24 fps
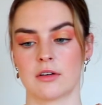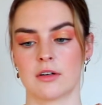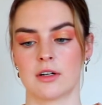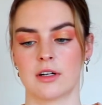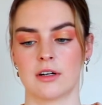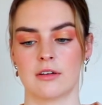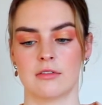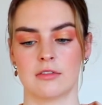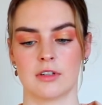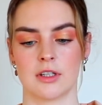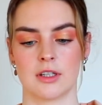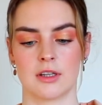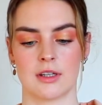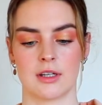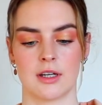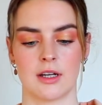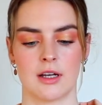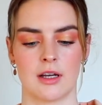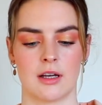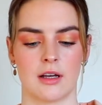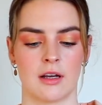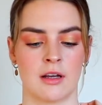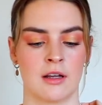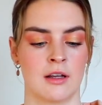and
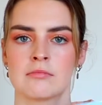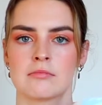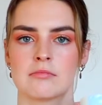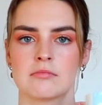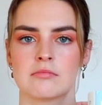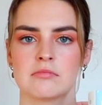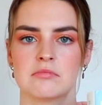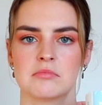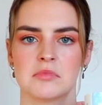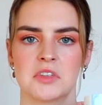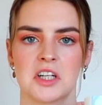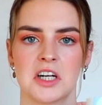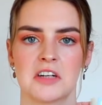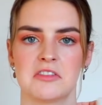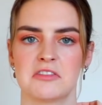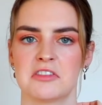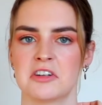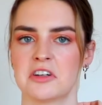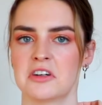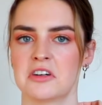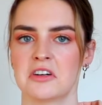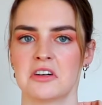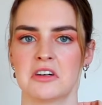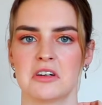everything. Love
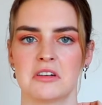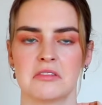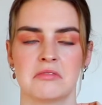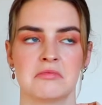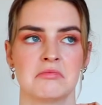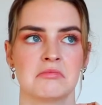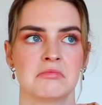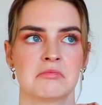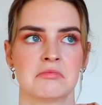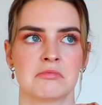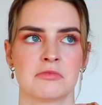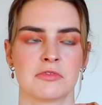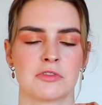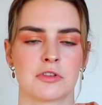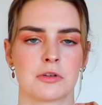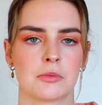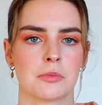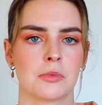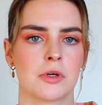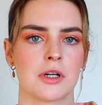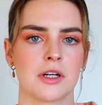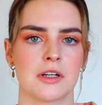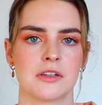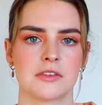her from
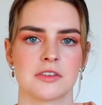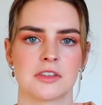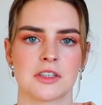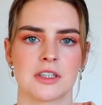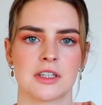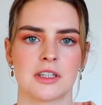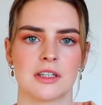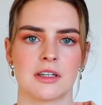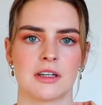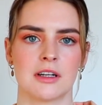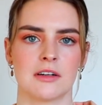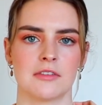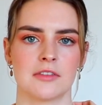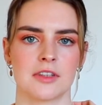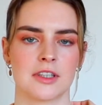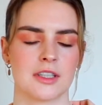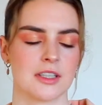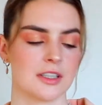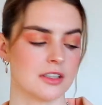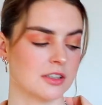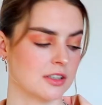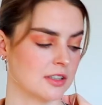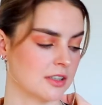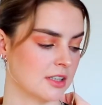what I've seen,
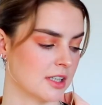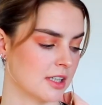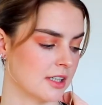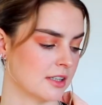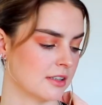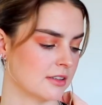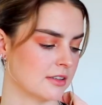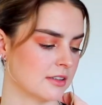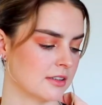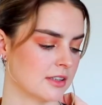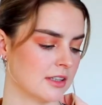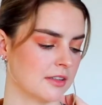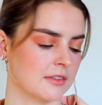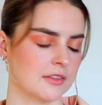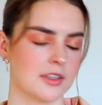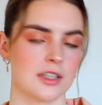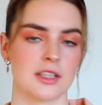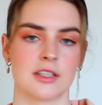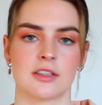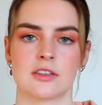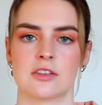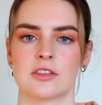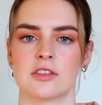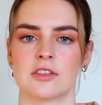everything she does and everything she